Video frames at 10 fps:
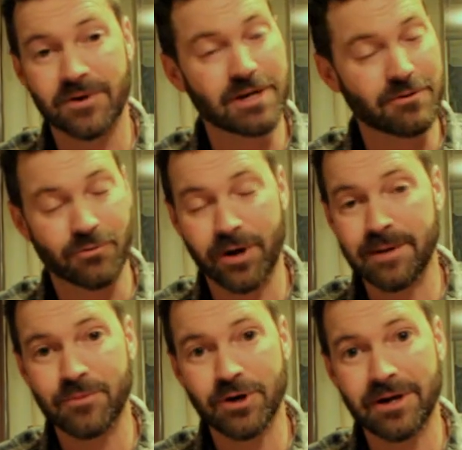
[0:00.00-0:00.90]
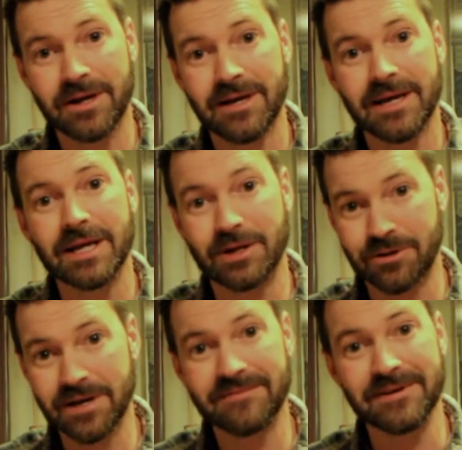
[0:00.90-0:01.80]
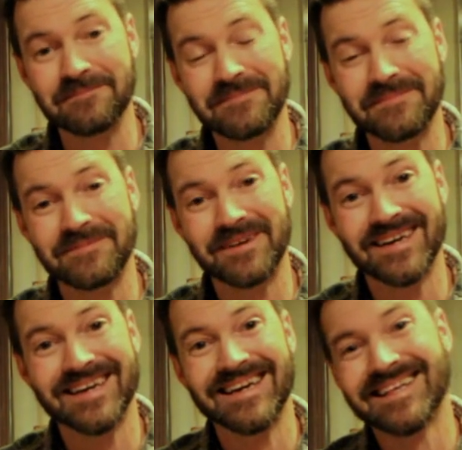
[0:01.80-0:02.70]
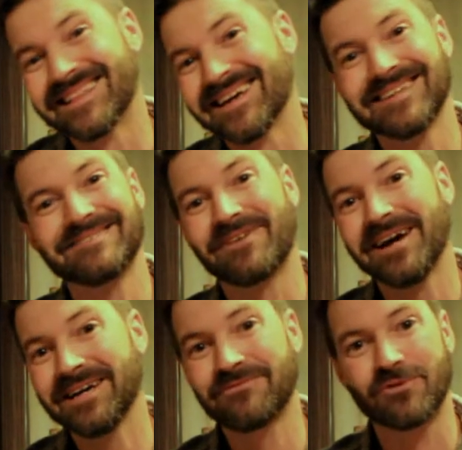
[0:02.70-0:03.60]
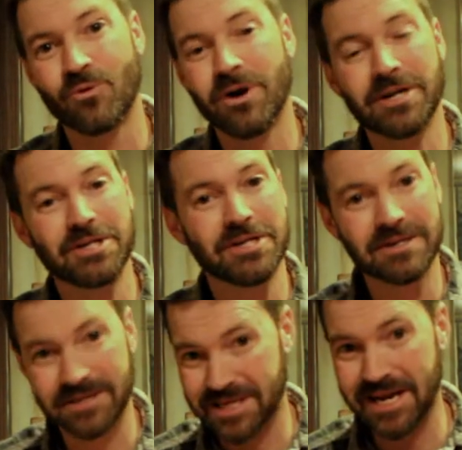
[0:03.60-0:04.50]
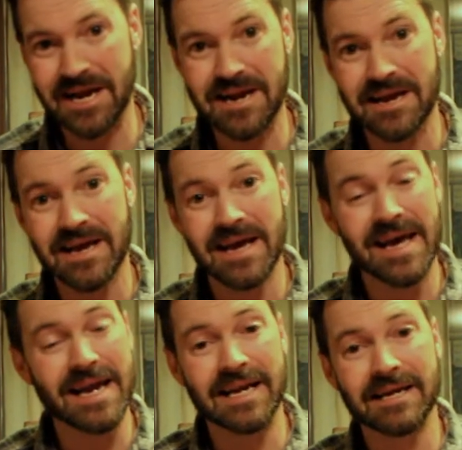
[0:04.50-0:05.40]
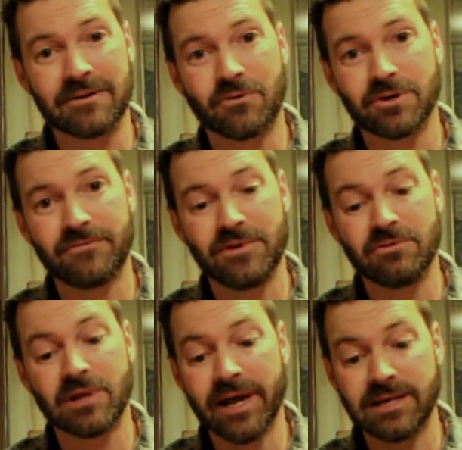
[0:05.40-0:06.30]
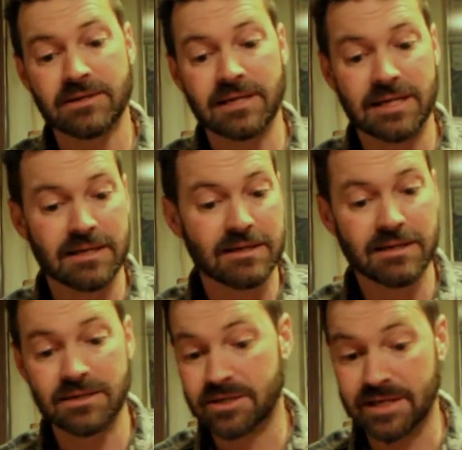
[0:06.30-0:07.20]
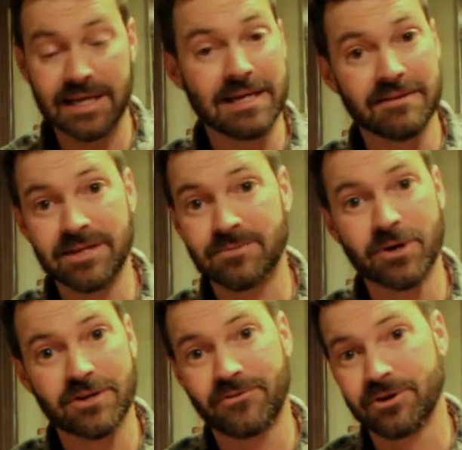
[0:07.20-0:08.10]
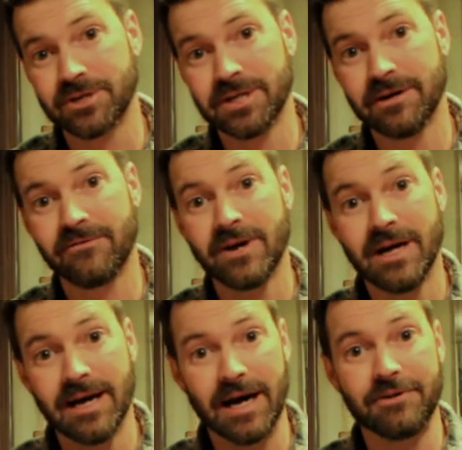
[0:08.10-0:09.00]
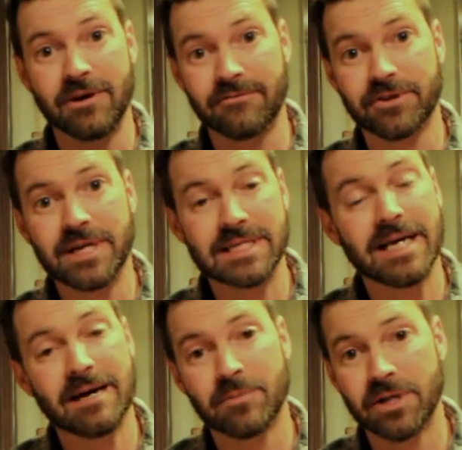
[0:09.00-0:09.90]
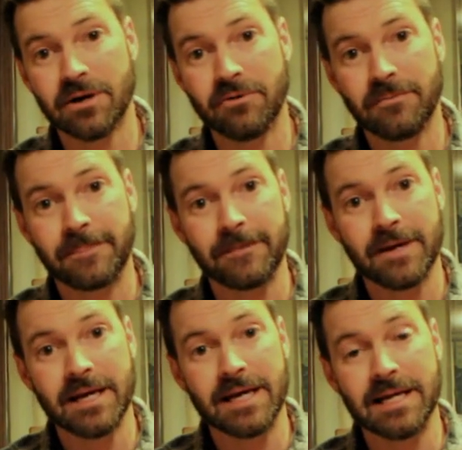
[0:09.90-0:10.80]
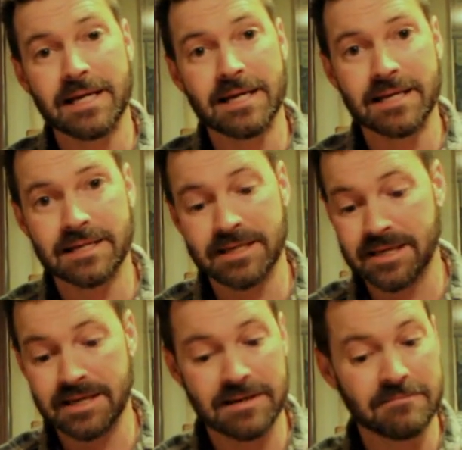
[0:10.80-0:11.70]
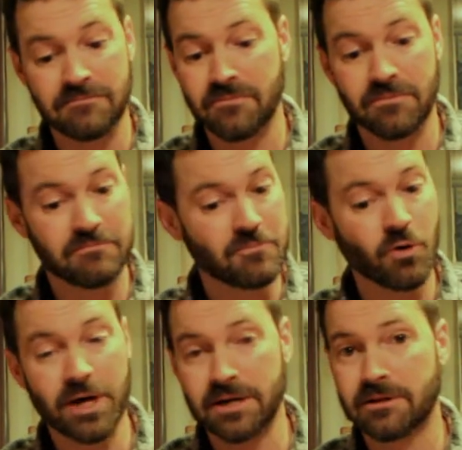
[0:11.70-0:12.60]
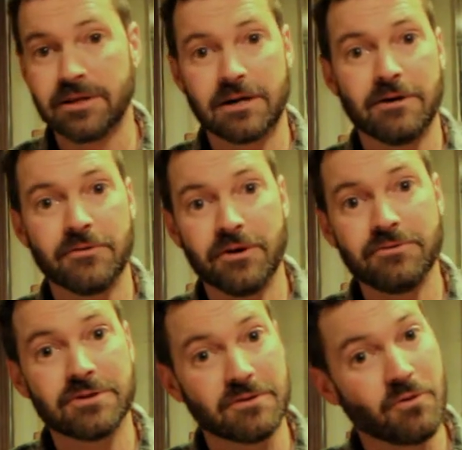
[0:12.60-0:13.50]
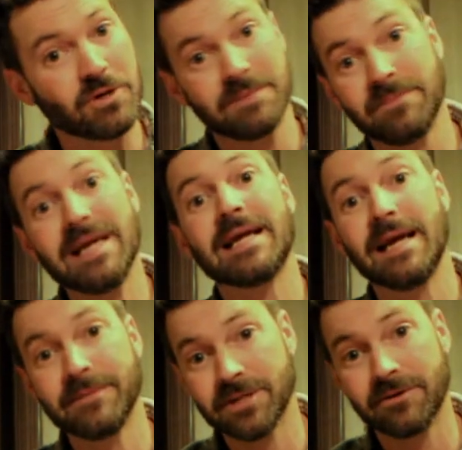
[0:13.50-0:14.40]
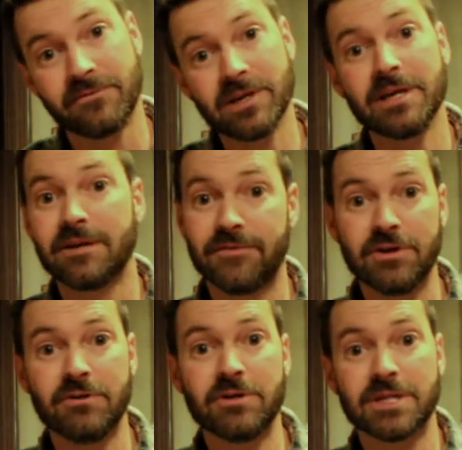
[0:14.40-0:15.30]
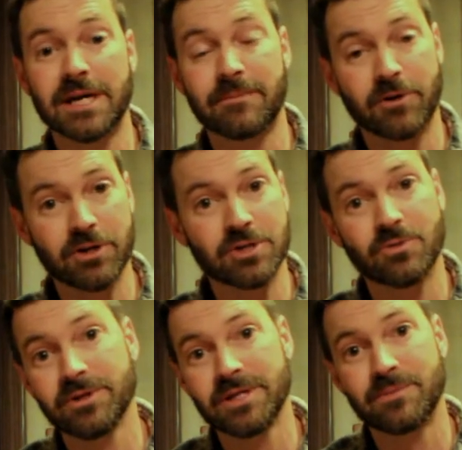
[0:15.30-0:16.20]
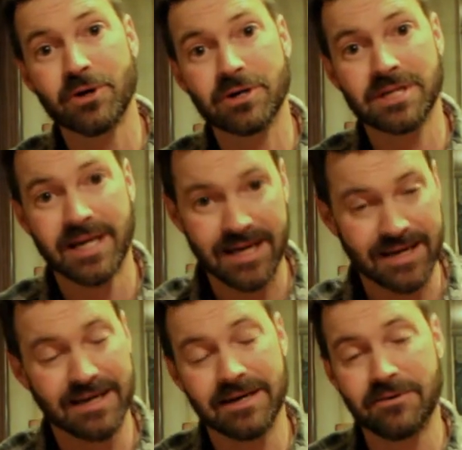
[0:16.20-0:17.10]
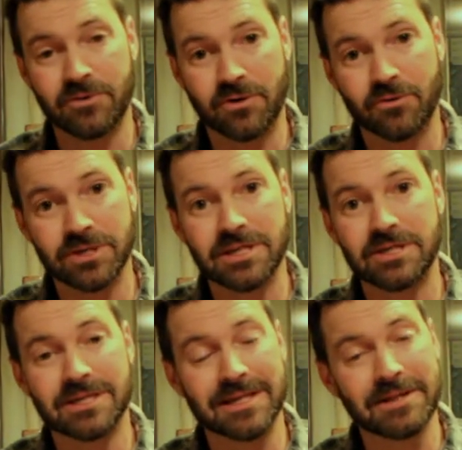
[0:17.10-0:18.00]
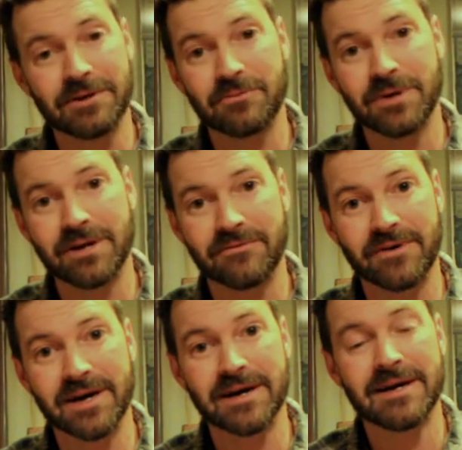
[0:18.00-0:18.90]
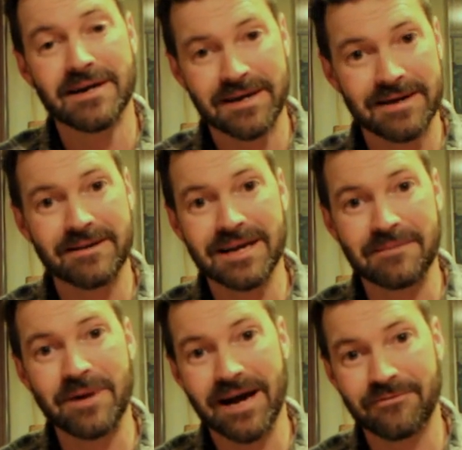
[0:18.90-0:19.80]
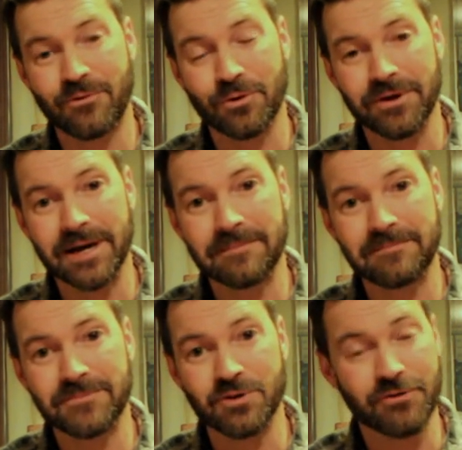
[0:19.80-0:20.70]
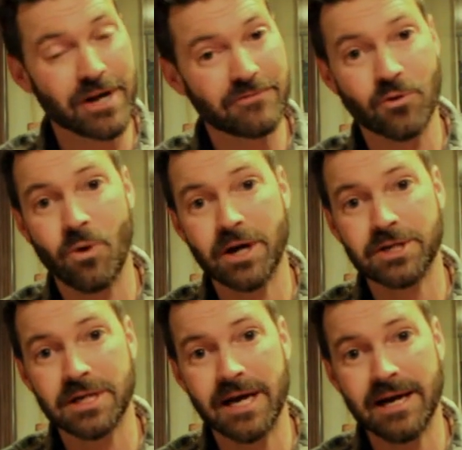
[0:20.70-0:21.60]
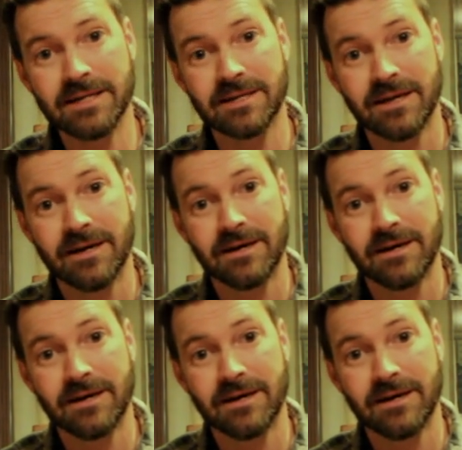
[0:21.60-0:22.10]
Great book, you'll love it. Thanks guys for watching today, and of course if you would like to get any of these books for yourself, I do have links down below. And go ahead and click on those. And of course, being an Amazon affiliate, if you do decide to purchase one of these books, I would, of course, see just a little bit of a kickback for that. So thanks for watching, guys.